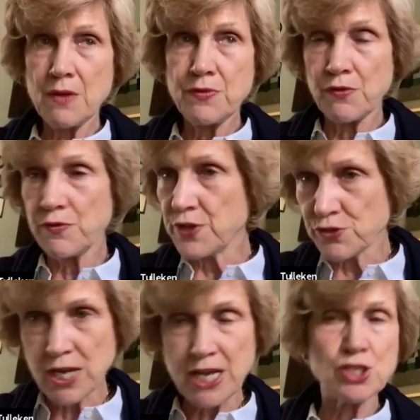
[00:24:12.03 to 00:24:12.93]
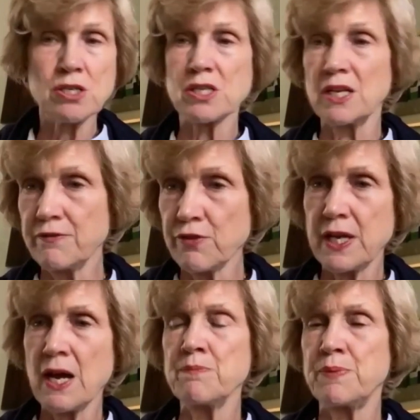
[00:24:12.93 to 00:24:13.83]
the stationers, a livery
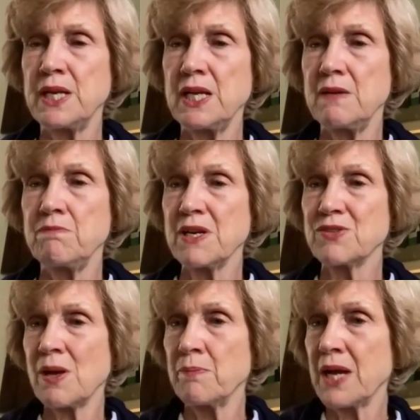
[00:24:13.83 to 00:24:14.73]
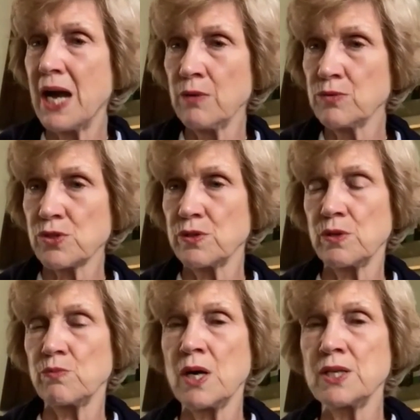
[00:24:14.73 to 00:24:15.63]
company, some council
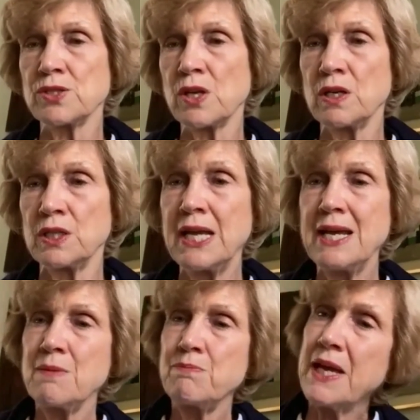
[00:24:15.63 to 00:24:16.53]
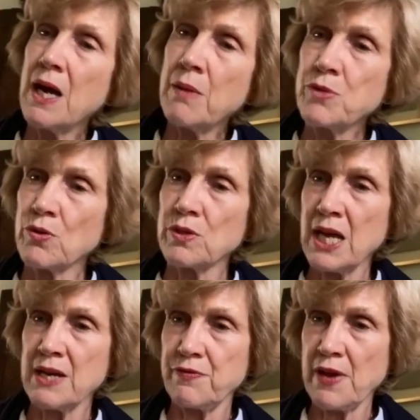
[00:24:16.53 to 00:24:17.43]
that one is on, become your
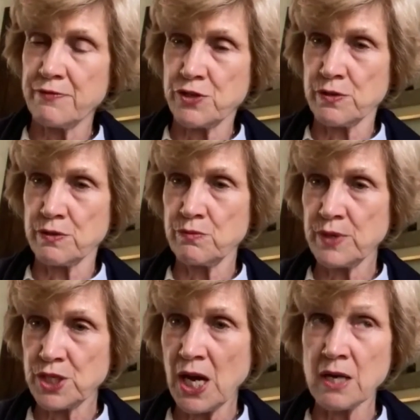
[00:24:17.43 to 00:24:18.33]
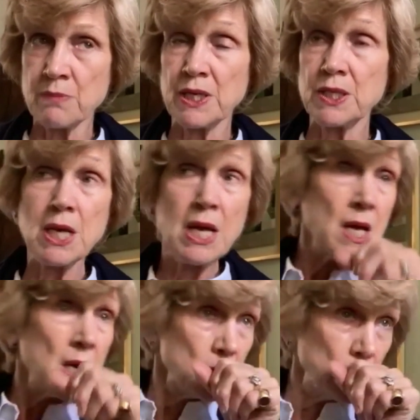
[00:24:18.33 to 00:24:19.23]
life after retirement.
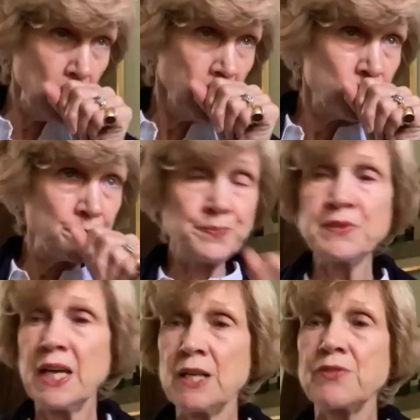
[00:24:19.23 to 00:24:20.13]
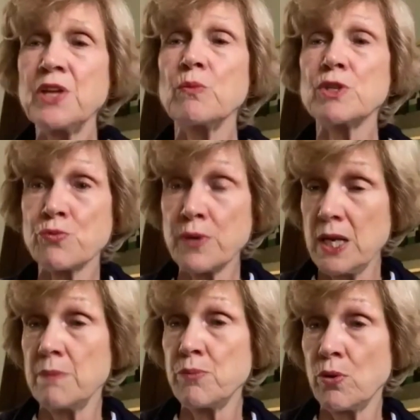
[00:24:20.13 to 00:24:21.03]
And I think what's really
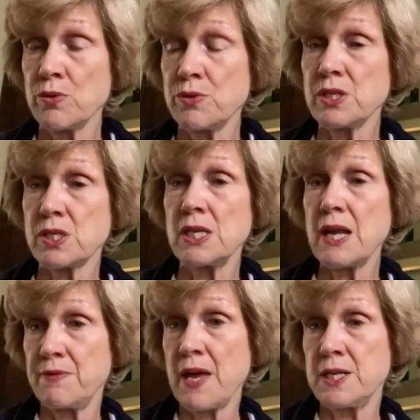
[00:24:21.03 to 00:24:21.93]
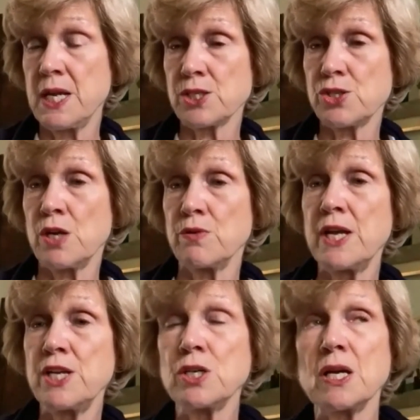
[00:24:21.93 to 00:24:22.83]
important is to let that next
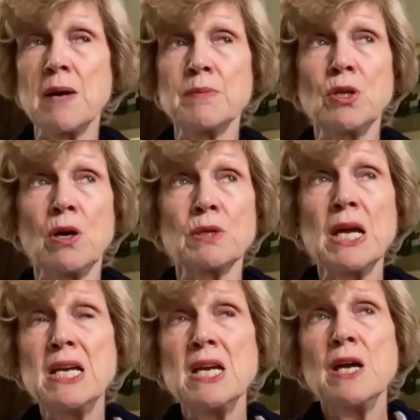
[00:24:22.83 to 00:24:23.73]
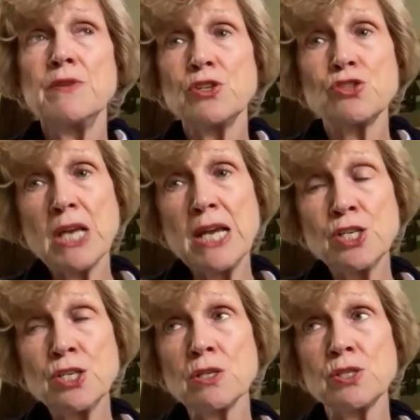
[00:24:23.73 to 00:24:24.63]
generation come along. The
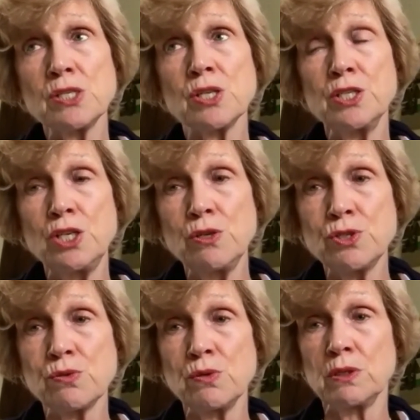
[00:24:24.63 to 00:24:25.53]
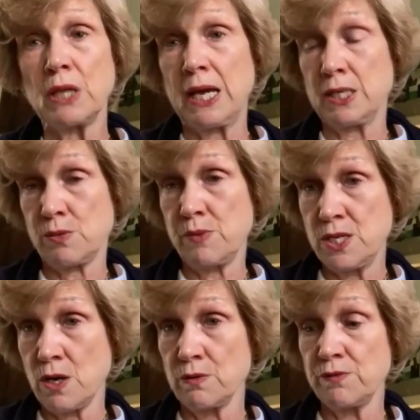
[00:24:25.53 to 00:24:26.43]
stationers is unusual, as we
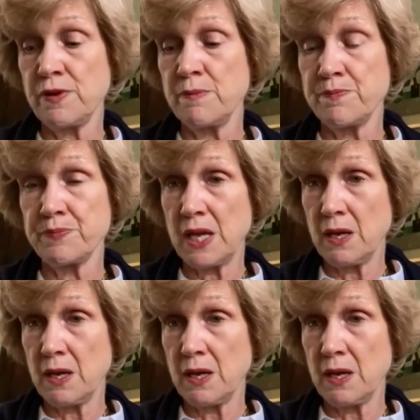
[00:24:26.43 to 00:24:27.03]
know, from